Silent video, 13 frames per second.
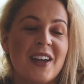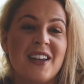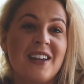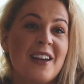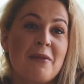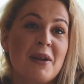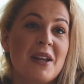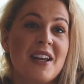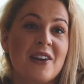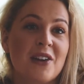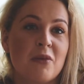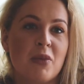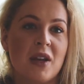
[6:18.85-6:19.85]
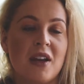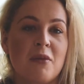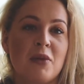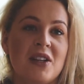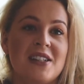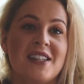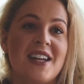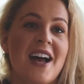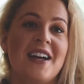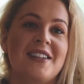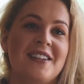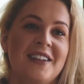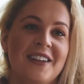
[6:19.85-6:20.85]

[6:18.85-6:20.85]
He, I mean, he could have been anybody's dad.